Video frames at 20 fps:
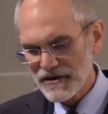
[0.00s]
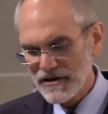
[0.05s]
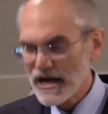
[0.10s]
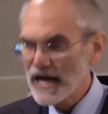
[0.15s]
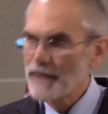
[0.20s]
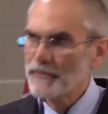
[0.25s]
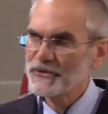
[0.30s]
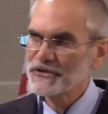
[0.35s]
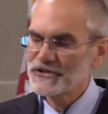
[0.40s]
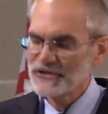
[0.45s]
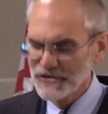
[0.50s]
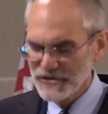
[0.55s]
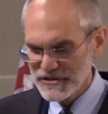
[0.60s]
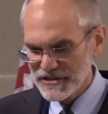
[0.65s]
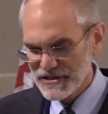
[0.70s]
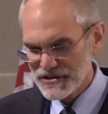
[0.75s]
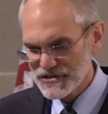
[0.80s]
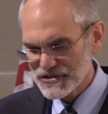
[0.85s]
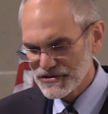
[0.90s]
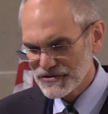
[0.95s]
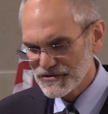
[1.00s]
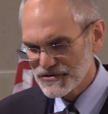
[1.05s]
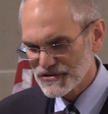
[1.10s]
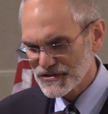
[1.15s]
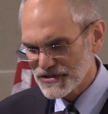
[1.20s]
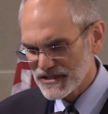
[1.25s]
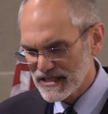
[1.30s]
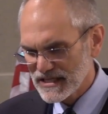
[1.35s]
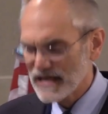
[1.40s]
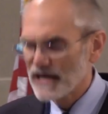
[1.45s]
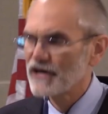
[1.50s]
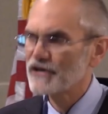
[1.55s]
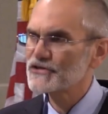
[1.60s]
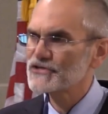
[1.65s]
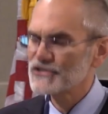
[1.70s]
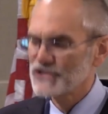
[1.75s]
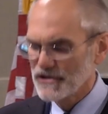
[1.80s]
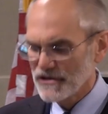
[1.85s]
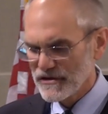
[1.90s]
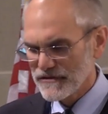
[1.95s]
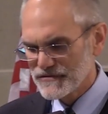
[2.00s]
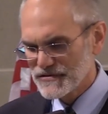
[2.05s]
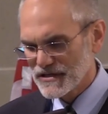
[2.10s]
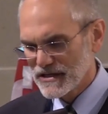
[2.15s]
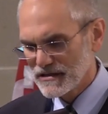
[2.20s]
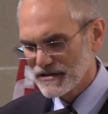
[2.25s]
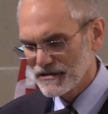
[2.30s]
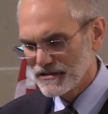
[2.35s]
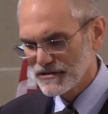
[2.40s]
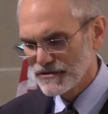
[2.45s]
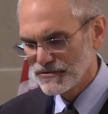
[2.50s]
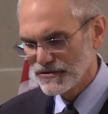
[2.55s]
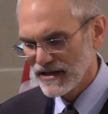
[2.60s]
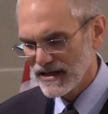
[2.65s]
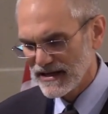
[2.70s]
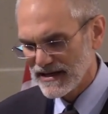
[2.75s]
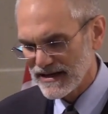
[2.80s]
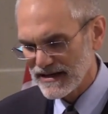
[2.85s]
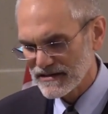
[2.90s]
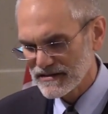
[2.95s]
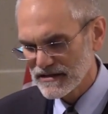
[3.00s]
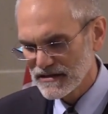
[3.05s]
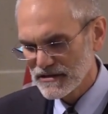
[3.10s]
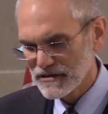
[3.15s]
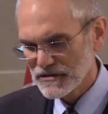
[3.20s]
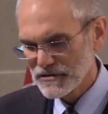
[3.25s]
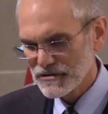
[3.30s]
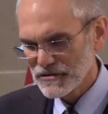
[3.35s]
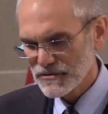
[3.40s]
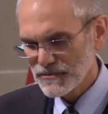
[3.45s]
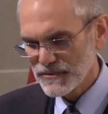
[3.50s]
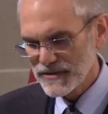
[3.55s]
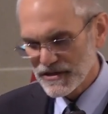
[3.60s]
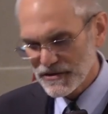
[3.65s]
They're opportunities to see ourselves in a new light.